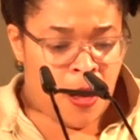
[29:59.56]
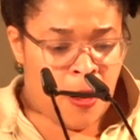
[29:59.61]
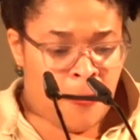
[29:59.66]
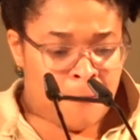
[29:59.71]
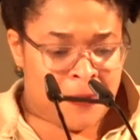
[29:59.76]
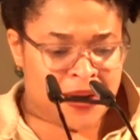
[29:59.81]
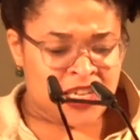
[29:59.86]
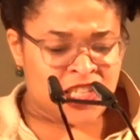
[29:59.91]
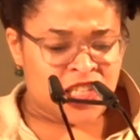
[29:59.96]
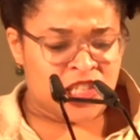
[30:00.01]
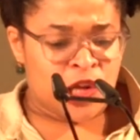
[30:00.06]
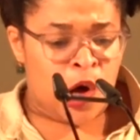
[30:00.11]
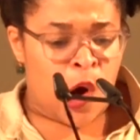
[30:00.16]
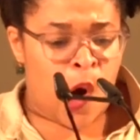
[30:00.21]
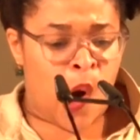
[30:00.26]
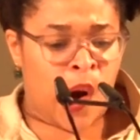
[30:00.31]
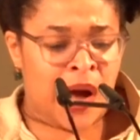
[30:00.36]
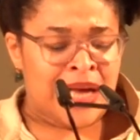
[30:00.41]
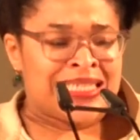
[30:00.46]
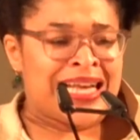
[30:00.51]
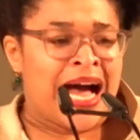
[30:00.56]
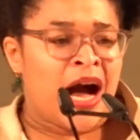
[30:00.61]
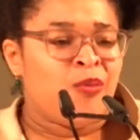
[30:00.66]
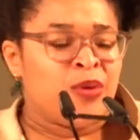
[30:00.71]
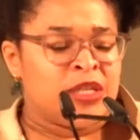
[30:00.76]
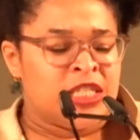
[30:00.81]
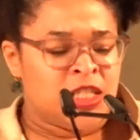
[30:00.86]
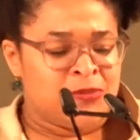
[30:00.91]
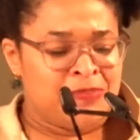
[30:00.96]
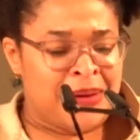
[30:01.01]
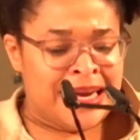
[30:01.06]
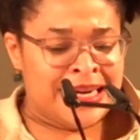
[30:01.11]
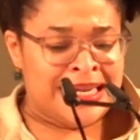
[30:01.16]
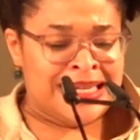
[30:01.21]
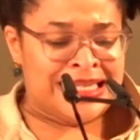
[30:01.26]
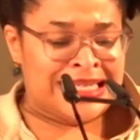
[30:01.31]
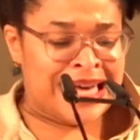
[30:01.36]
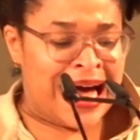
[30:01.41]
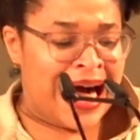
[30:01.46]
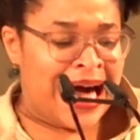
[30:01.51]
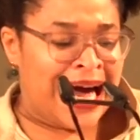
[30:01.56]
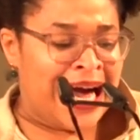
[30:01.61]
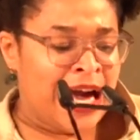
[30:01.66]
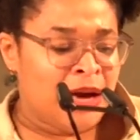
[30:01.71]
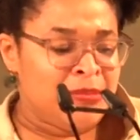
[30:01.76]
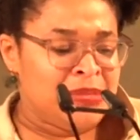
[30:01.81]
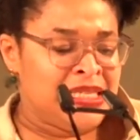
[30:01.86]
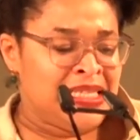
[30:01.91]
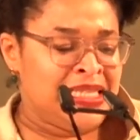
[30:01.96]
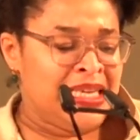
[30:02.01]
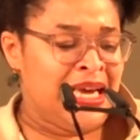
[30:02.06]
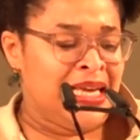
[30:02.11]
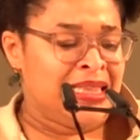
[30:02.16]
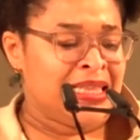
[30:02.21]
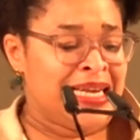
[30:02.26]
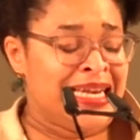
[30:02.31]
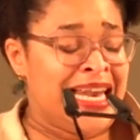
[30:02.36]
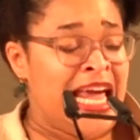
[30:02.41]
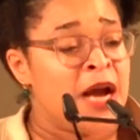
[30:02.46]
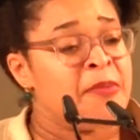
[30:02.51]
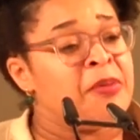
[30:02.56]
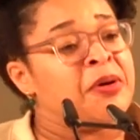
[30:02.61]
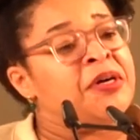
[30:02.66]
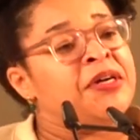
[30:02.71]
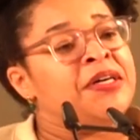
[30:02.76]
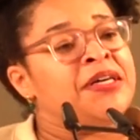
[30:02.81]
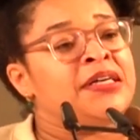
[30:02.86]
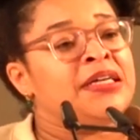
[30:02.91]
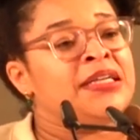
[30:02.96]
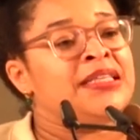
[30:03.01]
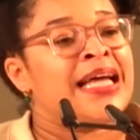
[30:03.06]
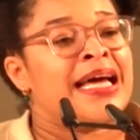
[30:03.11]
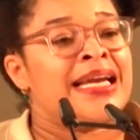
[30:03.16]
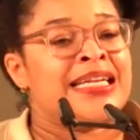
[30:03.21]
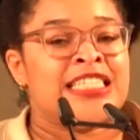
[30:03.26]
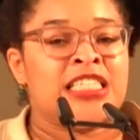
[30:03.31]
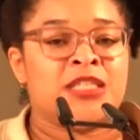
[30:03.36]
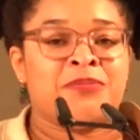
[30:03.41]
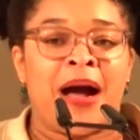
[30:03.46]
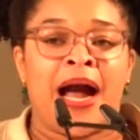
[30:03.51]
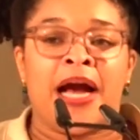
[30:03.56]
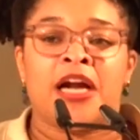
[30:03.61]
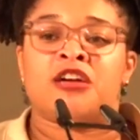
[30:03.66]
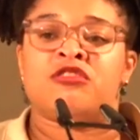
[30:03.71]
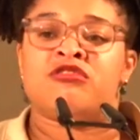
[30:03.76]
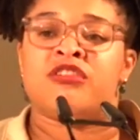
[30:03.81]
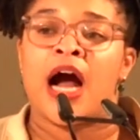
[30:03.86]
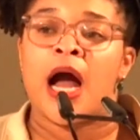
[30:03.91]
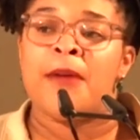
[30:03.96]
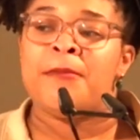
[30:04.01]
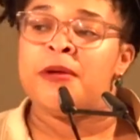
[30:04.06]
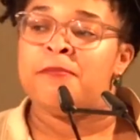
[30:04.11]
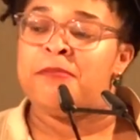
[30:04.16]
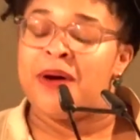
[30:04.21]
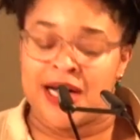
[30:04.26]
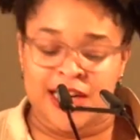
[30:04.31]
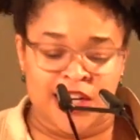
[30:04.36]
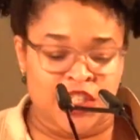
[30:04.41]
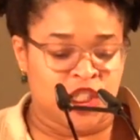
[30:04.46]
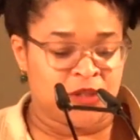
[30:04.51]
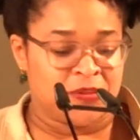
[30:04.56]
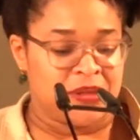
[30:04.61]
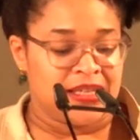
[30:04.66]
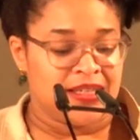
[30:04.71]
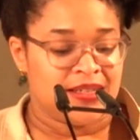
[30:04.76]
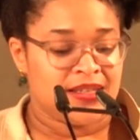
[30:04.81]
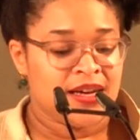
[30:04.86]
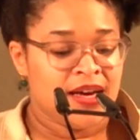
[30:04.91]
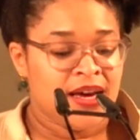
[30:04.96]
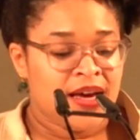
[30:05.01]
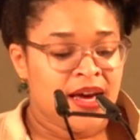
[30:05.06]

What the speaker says: But as long as I was spending time seeing the neighborhood that inspired Crime and Punishment,